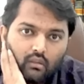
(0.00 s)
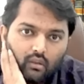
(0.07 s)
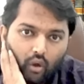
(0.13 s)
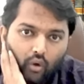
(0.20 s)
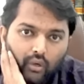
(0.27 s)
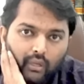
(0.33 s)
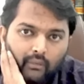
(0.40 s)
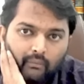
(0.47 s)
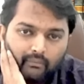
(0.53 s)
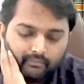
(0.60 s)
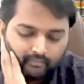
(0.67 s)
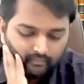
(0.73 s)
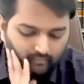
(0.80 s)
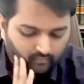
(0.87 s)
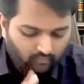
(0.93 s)
Okay.
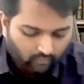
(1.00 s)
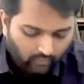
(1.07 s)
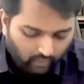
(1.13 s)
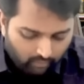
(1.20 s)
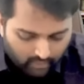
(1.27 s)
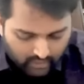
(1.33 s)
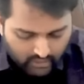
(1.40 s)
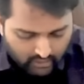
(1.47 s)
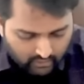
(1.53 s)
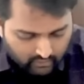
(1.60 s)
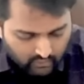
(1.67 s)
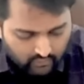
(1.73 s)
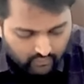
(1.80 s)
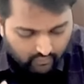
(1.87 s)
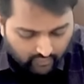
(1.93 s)
Be
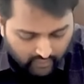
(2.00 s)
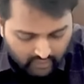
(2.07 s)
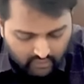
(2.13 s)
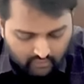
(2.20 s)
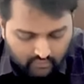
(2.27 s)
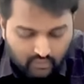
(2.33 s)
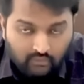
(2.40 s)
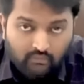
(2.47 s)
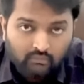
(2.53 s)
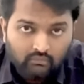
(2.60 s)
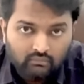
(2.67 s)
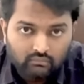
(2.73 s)
careful. 15th one.